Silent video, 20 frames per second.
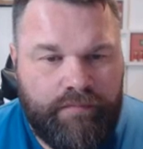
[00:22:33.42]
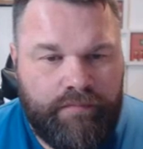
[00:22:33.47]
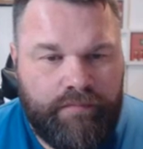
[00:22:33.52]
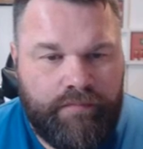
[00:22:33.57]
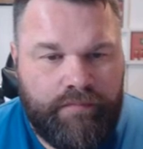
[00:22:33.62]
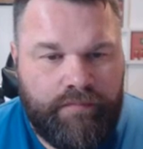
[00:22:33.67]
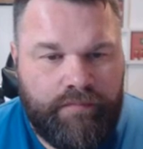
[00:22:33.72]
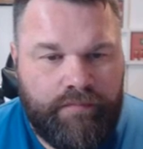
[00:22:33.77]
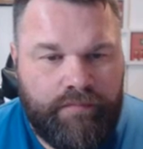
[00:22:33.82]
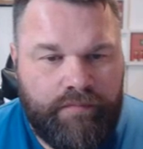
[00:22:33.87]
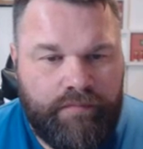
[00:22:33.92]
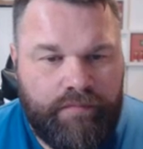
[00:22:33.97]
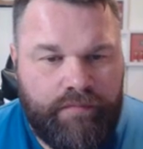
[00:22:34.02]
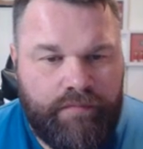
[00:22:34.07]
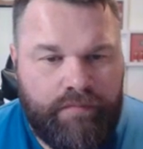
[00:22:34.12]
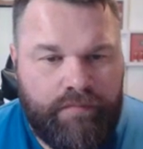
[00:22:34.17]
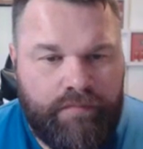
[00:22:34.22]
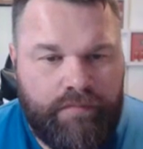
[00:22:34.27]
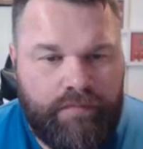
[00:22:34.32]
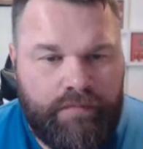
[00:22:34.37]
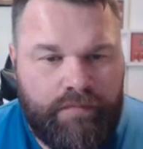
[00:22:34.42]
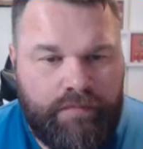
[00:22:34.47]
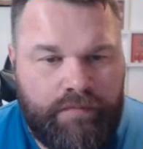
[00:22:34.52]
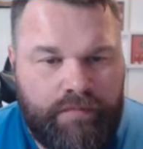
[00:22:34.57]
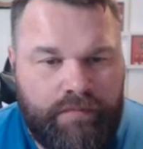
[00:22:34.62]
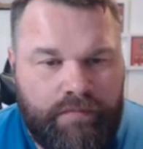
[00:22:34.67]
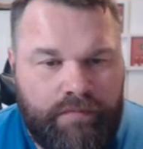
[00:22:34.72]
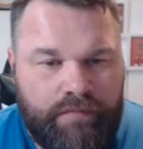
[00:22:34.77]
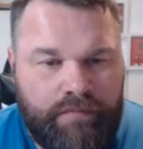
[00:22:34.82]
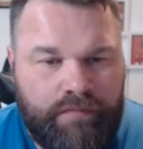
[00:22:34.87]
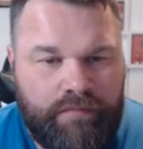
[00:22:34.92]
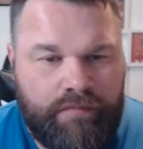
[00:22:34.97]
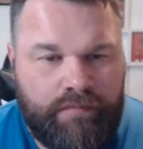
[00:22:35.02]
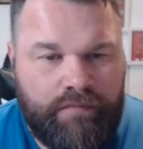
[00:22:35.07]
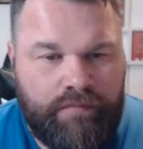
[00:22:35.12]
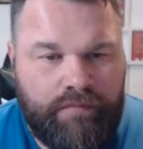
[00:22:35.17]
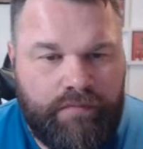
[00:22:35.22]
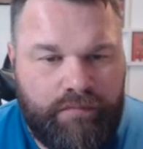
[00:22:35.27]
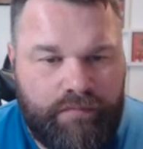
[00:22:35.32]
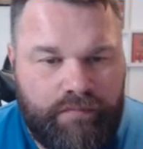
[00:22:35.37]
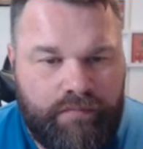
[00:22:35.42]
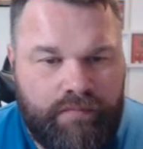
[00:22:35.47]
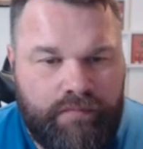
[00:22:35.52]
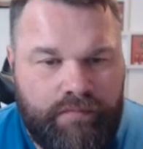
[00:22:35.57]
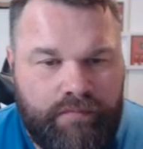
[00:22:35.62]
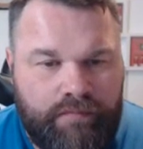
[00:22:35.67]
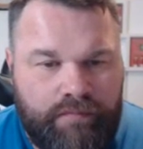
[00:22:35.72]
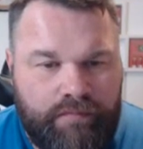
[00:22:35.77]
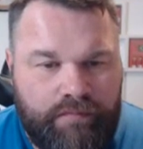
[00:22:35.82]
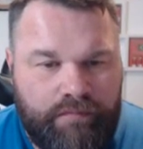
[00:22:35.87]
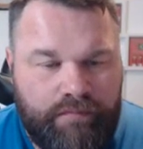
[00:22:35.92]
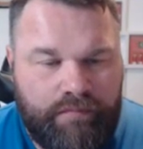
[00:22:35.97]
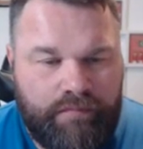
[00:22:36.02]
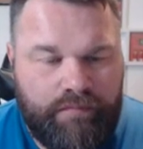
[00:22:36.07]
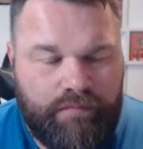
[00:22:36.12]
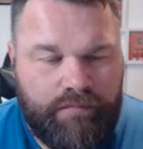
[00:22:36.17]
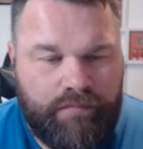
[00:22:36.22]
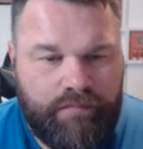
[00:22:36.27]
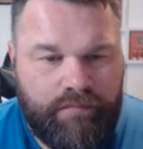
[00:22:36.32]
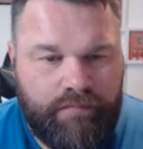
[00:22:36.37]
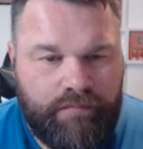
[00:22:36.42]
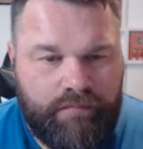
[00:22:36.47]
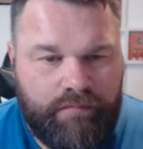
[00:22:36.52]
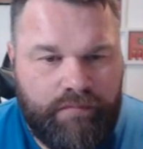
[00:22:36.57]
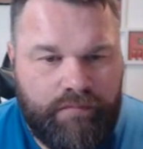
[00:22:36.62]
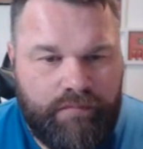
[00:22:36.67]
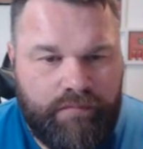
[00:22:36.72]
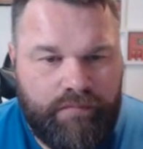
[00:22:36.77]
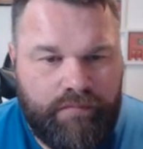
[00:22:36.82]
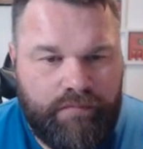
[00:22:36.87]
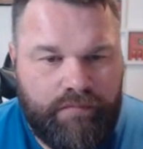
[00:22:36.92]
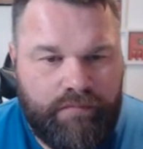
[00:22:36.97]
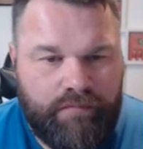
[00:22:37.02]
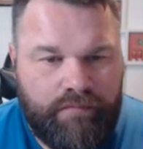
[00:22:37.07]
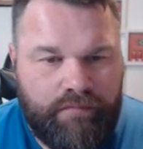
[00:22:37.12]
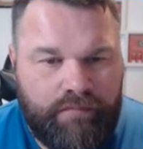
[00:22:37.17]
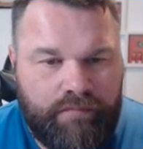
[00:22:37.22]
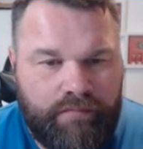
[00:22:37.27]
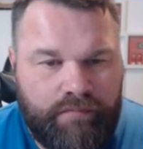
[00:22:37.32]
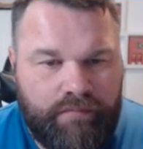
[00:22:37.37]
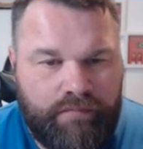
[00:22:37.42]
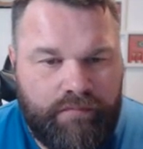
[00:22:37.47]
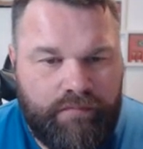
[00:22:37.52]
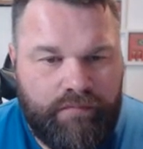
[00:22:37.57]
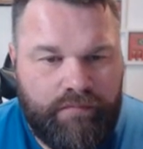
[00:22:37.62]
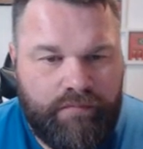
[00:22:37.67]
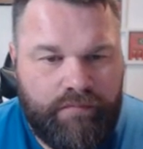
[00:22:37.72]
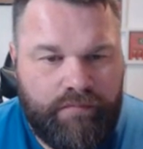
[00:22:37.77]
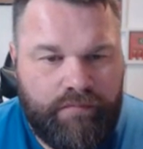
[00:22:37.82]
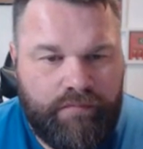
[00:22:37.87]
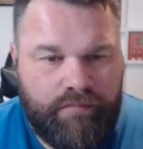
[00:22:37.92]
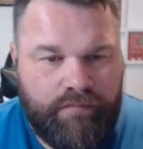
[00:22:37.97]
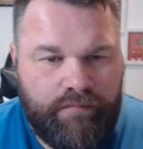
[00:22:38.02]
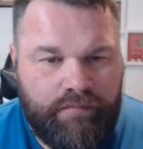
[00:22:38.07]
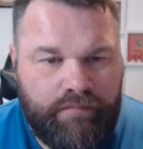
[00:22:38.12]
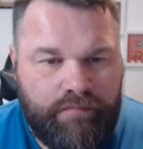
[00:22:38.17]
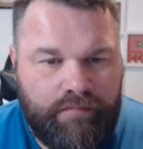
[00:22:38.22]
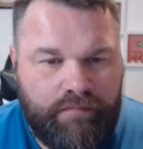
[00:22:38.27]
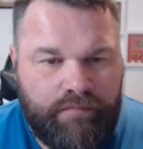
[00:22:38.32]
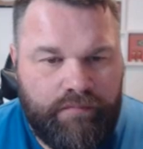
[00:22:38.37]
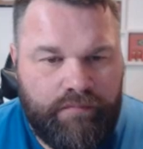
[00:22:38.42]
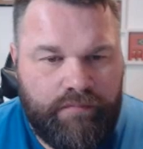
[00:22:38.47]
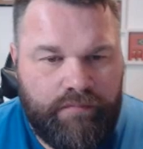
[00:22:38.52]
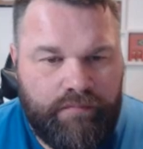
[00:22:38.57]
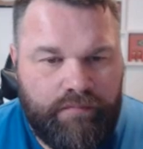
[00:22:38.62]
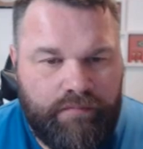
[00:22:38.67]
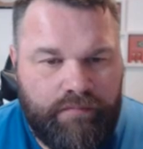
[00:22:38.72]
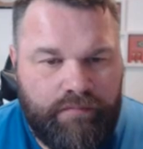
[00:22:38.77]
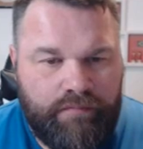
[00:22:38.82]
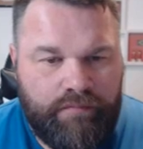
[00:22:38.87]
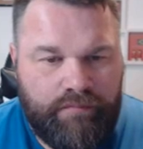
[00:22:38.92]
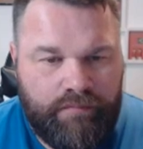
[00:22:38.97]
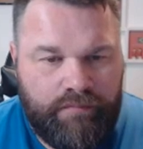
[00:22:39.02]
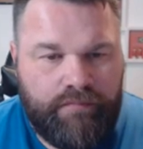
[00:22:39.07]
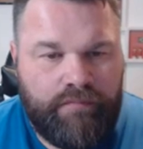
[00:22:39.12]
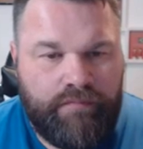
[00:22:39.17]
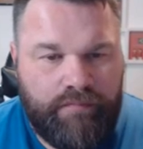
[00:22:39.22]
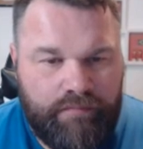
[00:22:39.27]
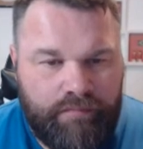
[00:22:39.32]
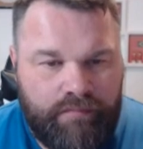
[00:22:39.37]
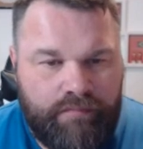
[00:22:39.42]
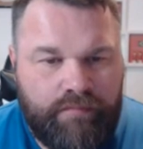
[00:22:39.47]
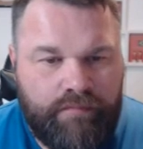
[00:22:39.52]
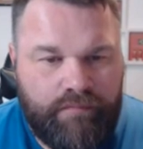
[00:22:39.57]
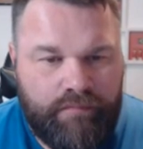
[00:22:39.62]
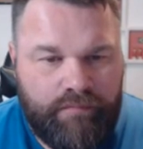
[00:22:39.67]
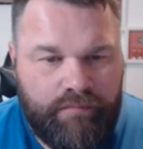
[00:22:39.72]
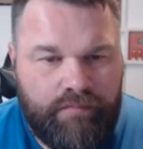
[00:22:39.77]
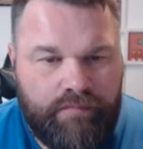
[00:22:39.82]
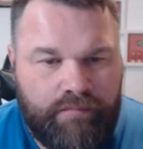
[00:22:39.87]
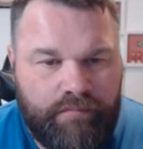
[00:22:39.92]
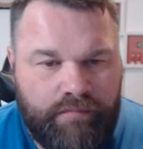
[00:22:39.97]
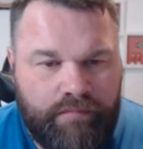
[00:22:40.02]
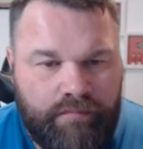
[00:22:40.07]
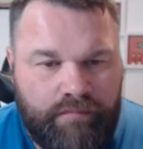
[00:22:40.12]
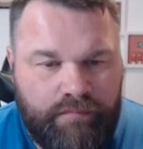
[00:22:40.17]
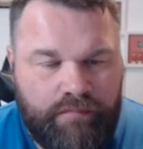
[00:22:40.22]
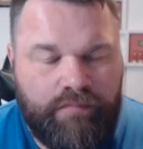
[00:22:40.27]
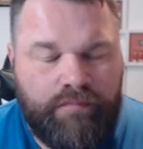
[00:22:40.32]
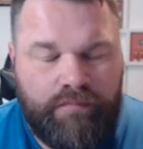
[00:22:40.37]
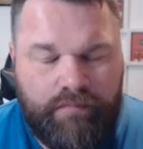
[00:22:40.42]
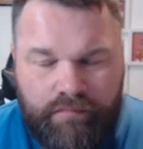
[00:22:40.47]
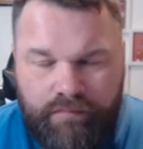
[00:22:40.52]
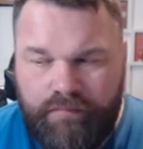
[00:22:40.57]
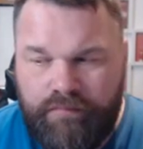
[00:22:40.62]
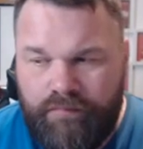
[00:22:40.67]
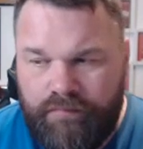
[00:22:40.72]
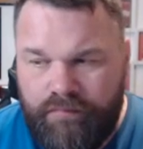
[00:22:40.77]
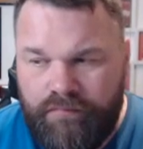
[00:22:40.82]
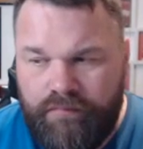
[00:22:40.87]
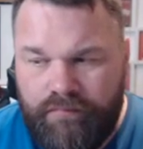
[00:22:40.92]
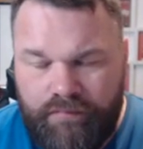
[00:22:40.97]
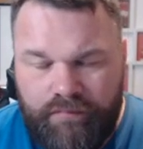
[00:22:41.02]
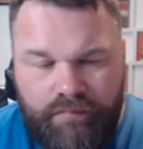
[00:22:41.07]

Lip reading: (silent)